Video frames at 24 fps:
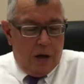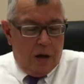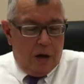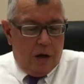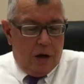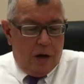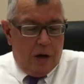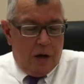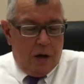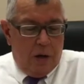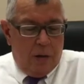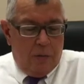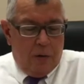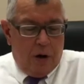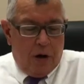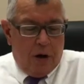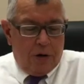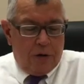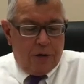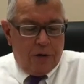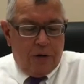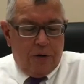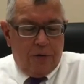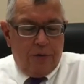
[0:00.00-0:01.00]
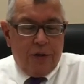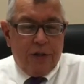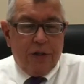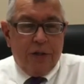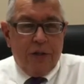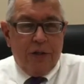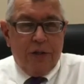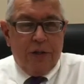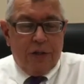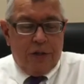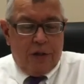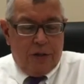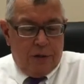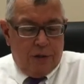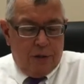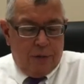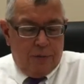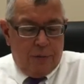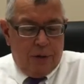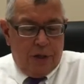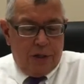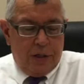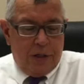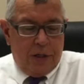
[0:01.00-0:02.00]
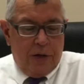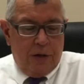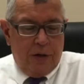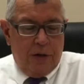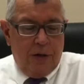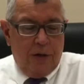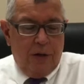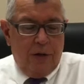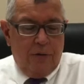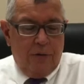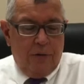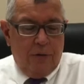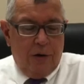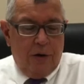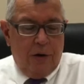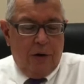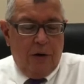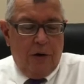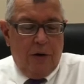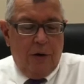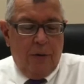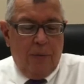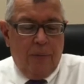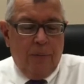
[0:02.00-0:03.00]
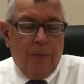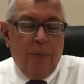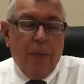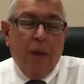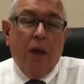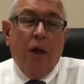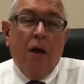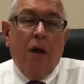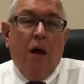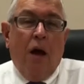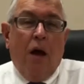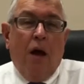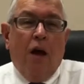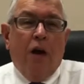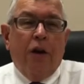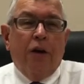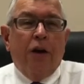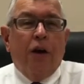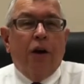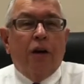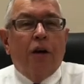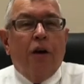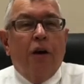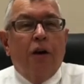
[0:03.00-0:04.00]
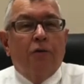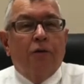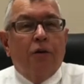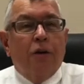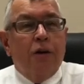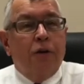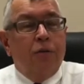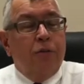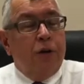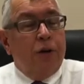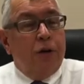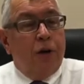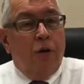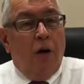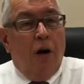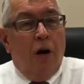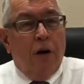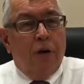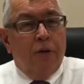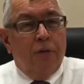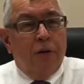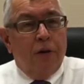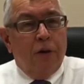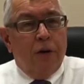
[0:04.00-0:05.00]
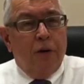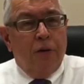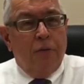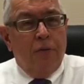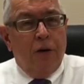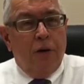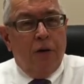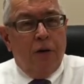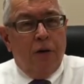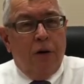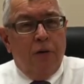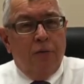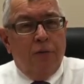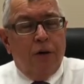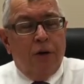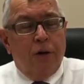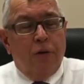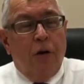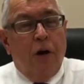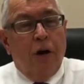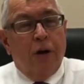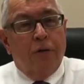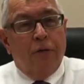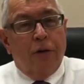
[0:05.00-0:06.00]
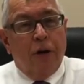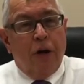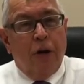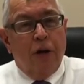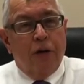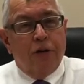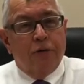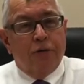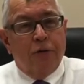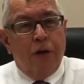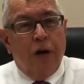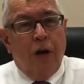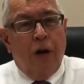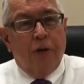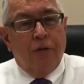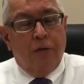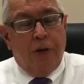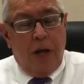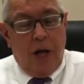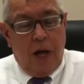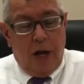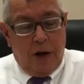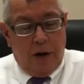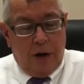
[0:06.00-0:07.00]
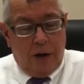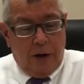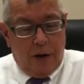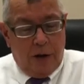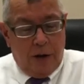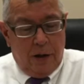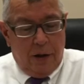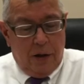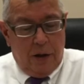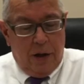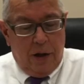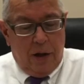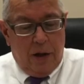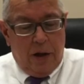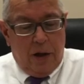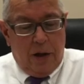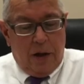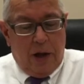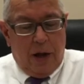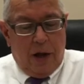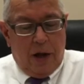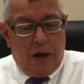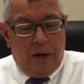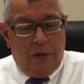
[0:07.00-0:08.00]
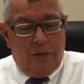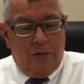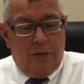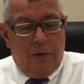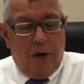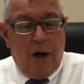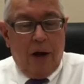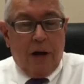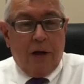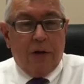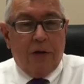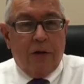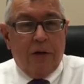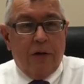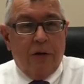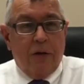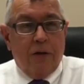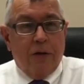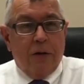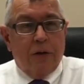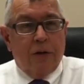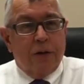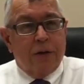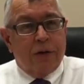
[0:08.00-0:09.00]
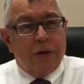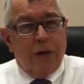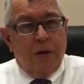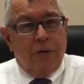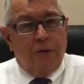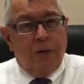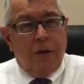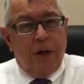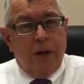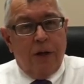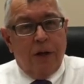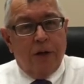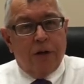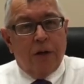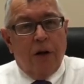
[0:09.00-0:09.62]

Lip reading: Our services basically are not covered when you're out of the country, out of Canada. And in fact, the stuff that is